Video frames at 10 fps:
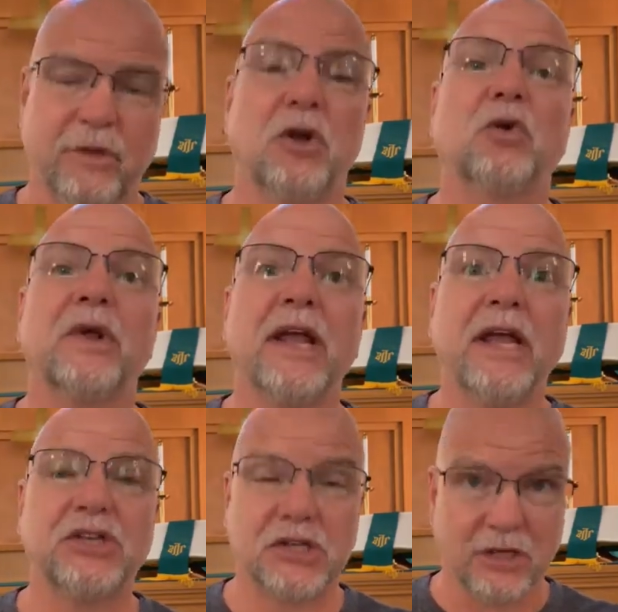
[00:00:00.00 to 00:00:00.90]

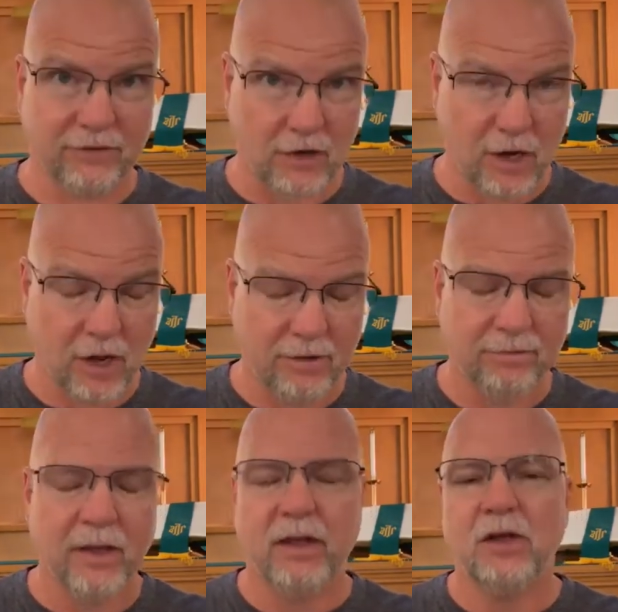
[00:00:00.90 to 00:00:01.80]
creation of God,
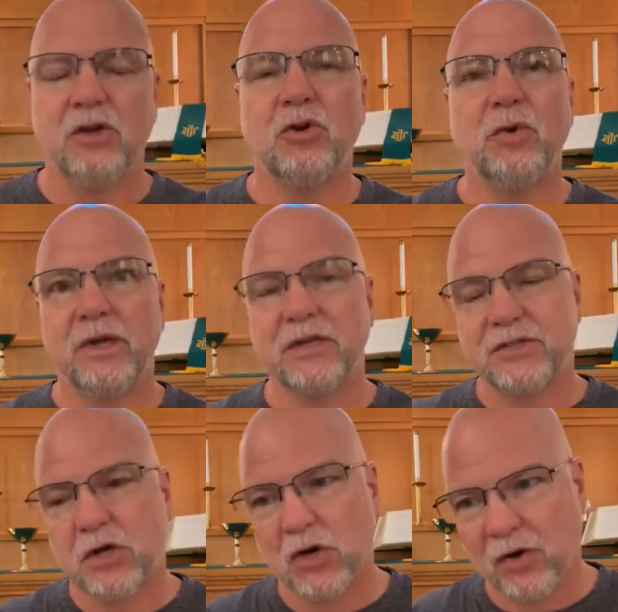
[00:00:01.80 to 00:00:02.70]
who
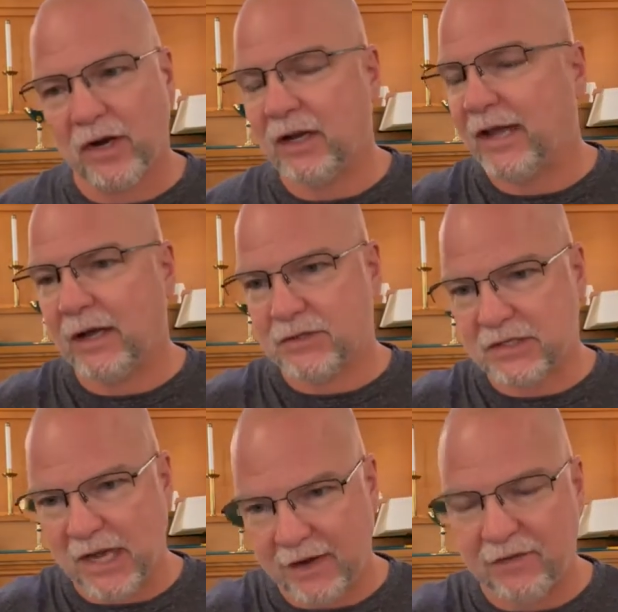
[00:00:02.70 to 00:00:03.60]
is currently
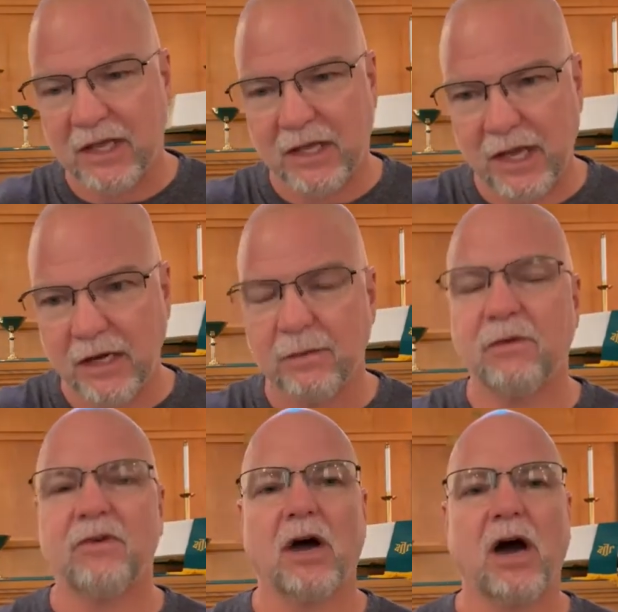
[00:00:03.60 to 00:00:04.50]
outside of the kingdom
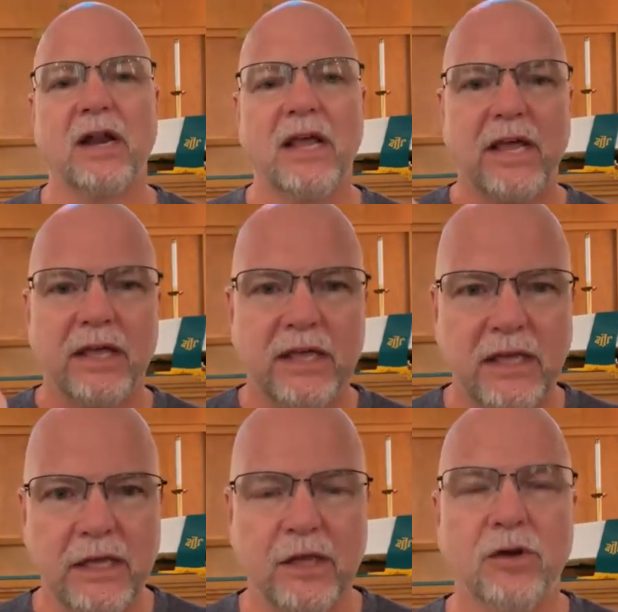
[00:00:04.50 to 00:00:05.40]
of God,
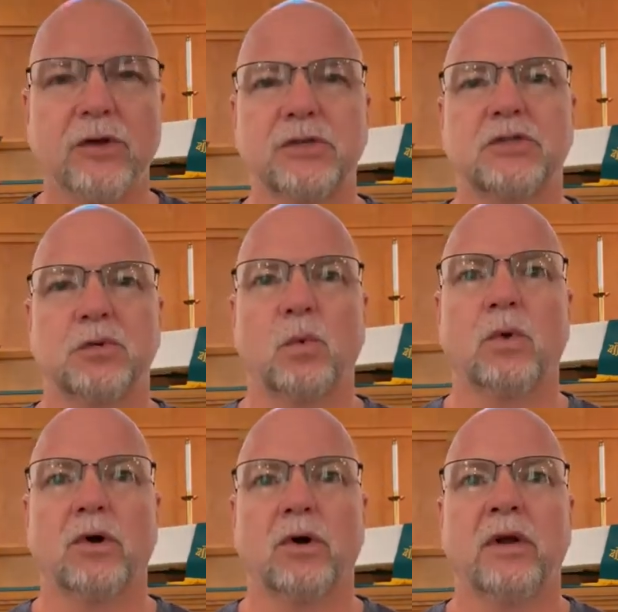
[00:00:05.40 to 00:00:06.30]
hears the
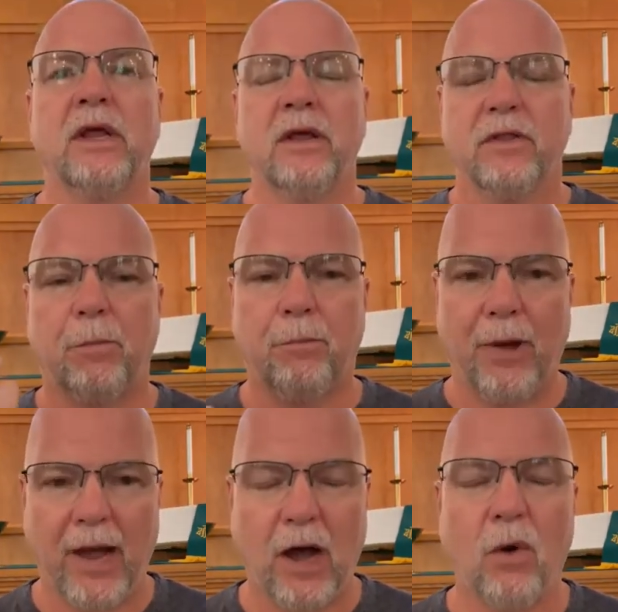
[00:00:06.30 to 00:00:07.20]
word. The
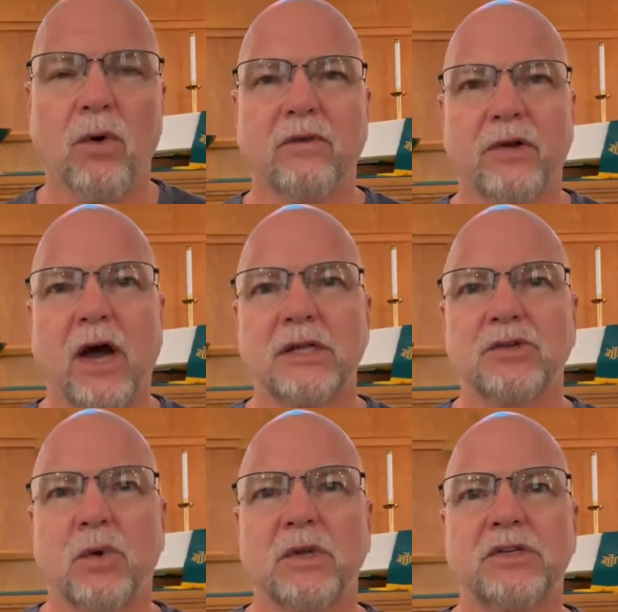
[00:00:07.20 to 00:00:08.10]
power of
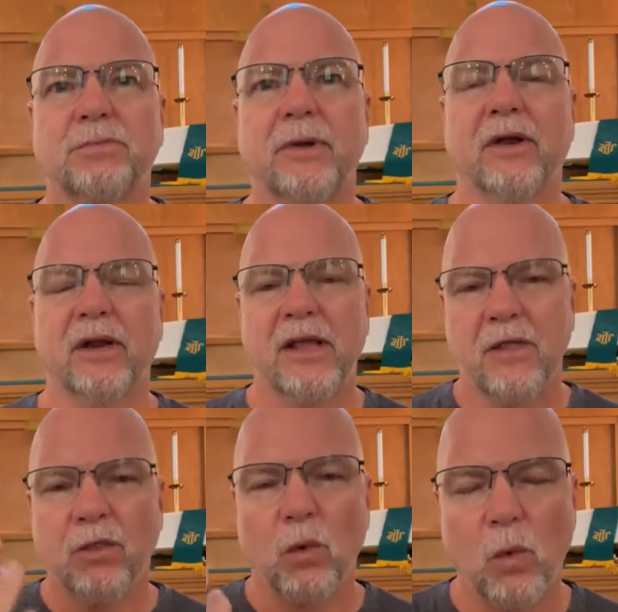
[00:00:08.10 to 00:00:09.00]
God's Holy
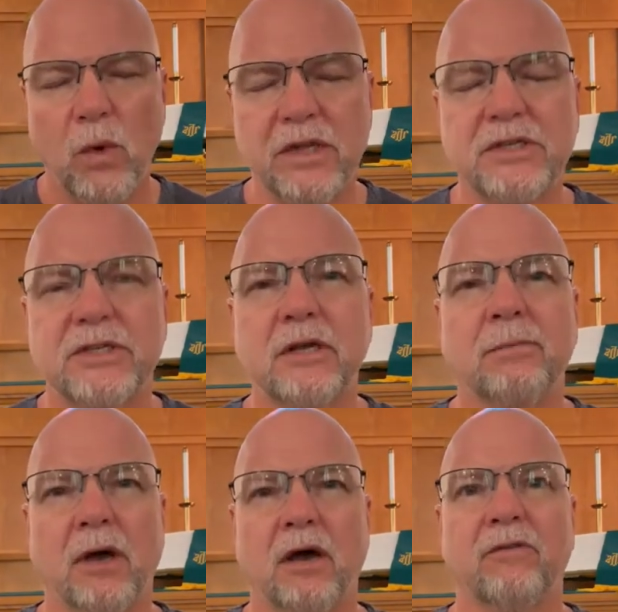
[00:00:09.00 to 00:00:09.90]
Spirit, the
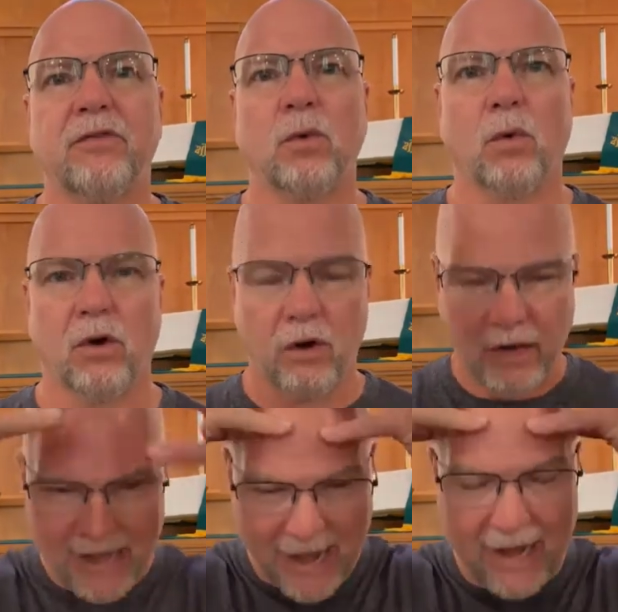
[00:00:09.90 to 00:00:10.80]
wisdom of the
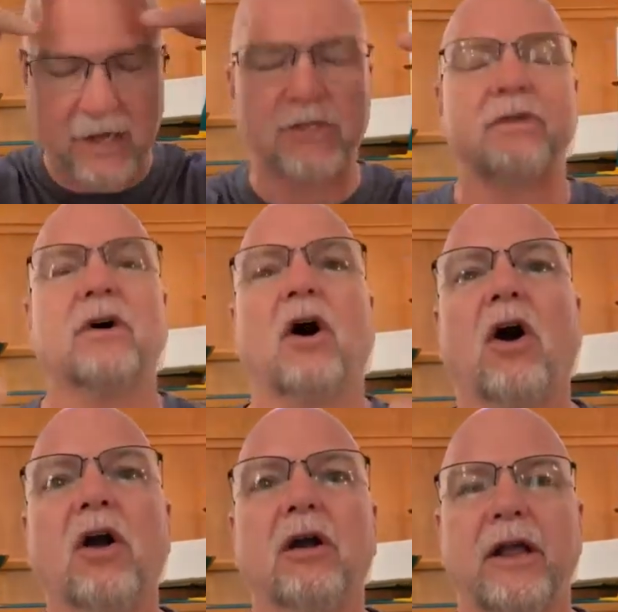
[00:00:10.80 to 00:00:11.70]
word, acts on the
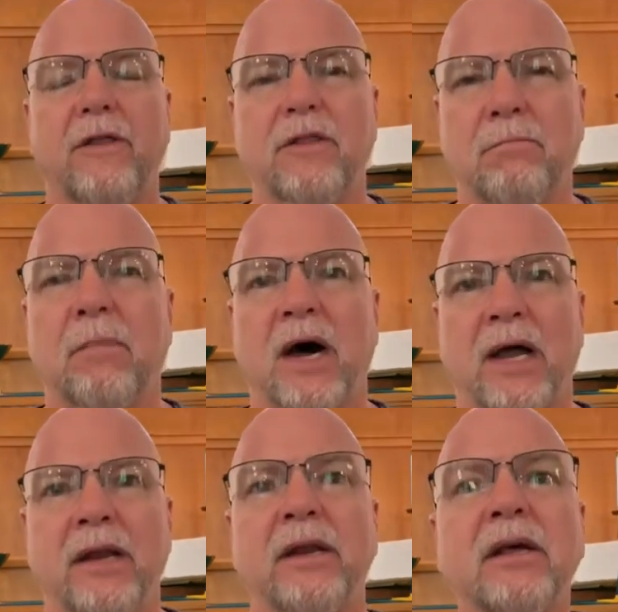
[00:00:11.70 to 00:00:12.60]
heart and the
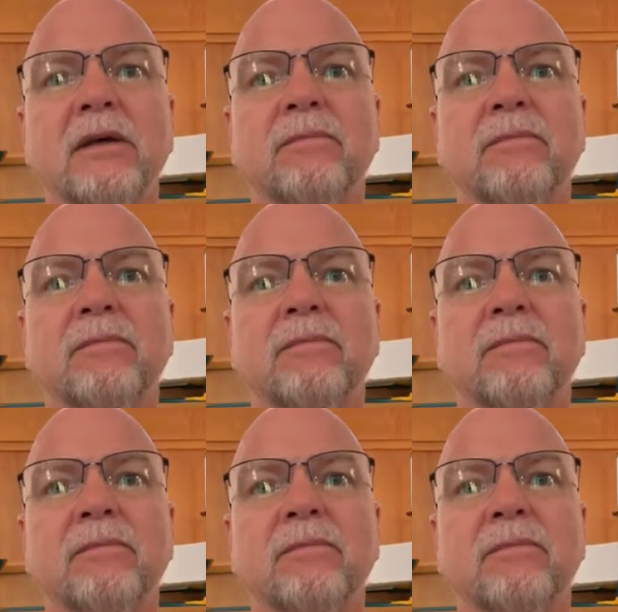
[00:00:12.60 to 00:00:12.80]
mind,